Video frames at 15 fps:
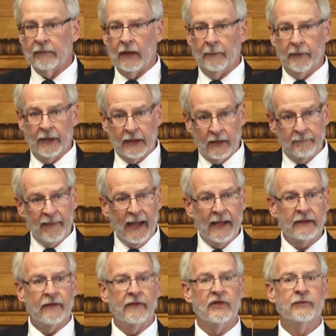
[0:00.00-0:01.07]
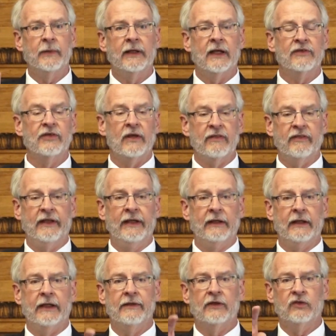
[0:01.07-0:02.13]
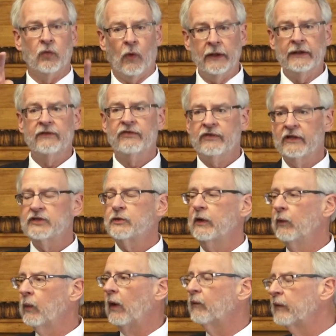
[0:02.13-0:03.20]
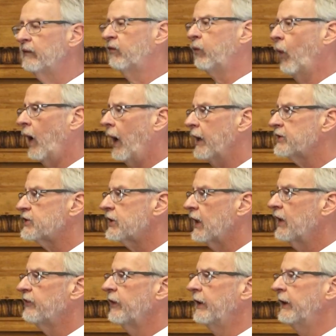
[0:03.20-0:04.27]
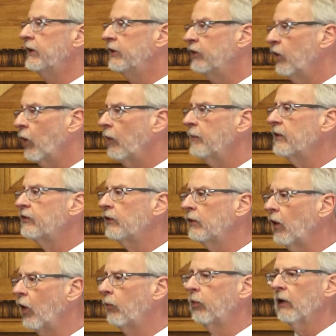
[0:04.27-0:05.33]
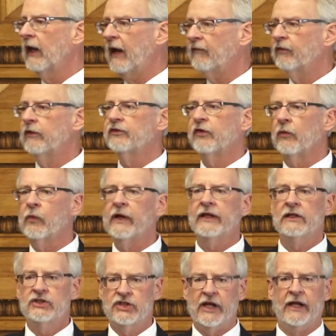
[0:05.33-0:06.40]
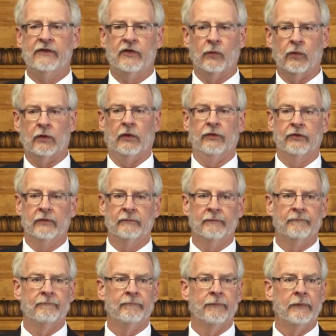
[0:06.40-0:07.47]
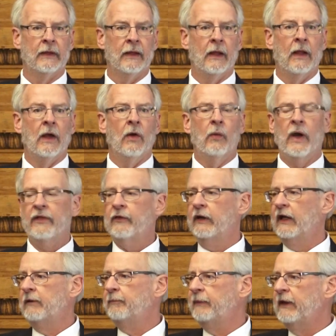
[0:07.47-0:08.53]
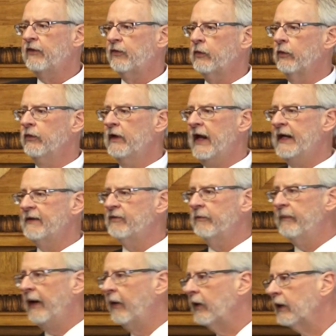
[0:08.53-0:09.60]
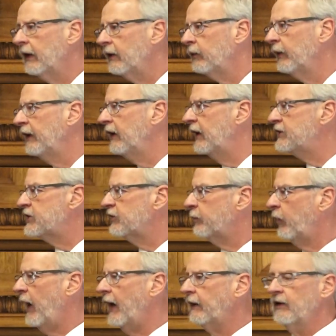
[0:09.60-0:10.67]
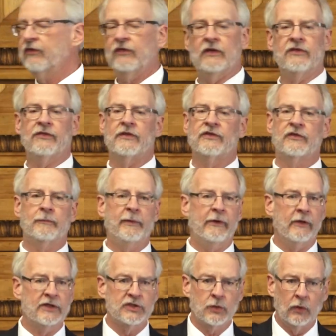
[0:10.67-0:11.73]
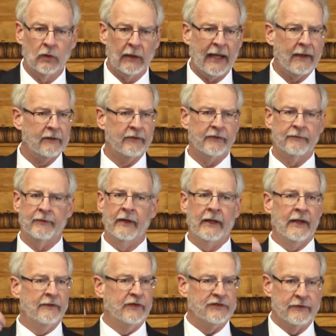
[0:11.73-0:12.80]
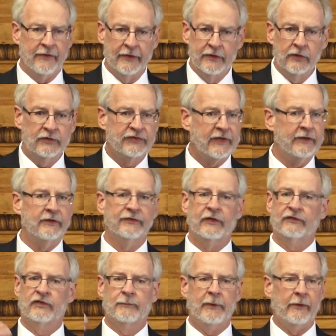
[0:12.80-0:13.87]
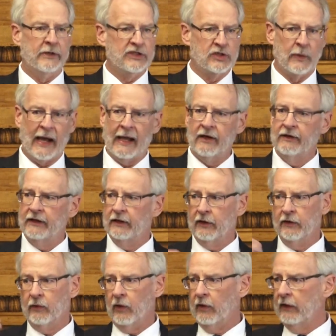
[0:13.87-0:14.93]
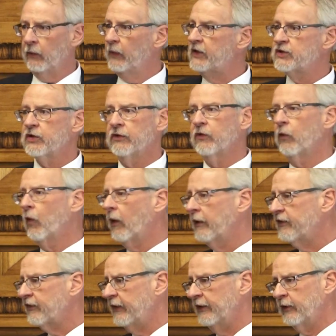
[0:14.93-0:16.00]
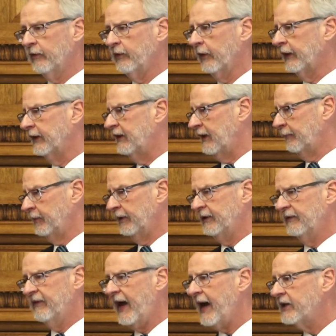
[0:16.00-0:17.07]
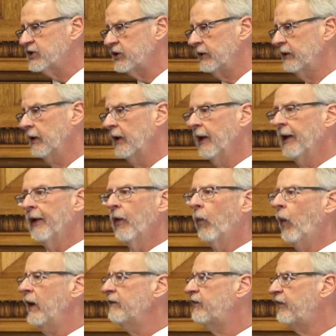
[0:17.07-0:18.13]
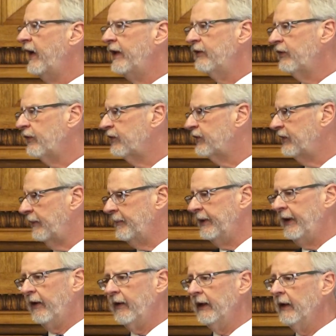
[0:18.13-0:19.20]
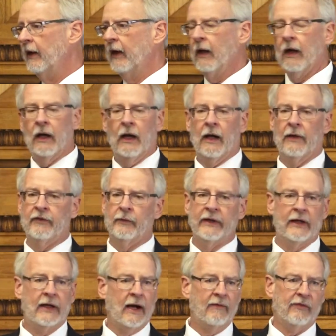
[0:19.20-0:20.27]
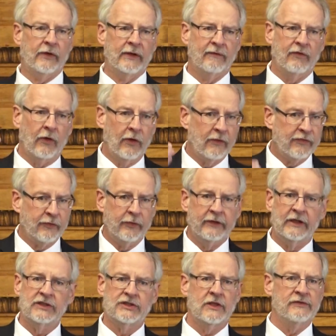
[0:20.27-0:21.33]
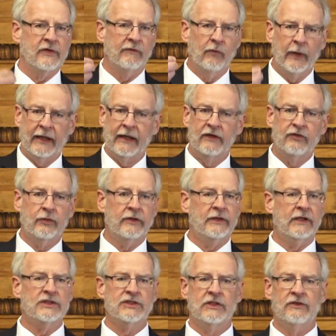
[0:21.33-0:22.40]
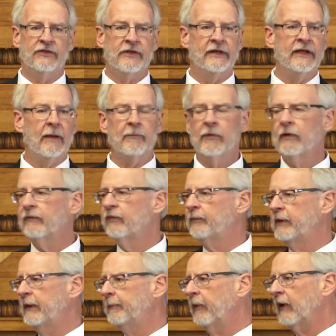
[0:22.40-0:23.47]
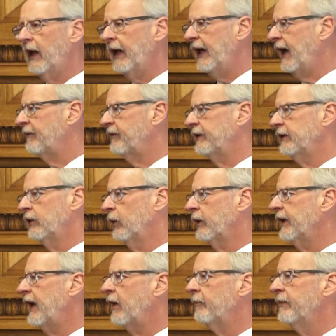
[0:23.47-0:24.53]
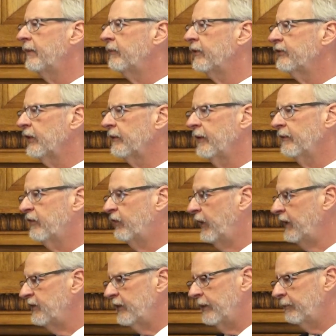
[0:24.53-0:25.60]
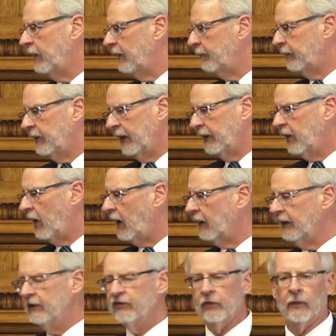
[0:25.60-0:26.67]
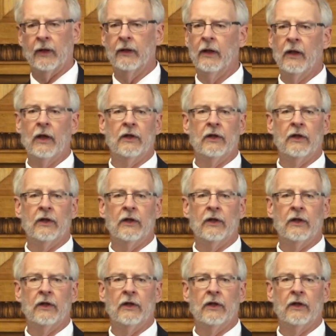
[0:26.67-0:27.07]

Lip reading: I'm going to come back to this because I think in the 20th century, what we've watched is an enormous global effort to re-enchant the world. Whether it be through Native American religious practices, the new centers of spirituality are growing, Richard Rohr's Center for Contemplative Action, One Faith Seminary, the recovery of earth traditions, of Wiccan traditions, the number of people I have who are now members of the friends and colleagues who are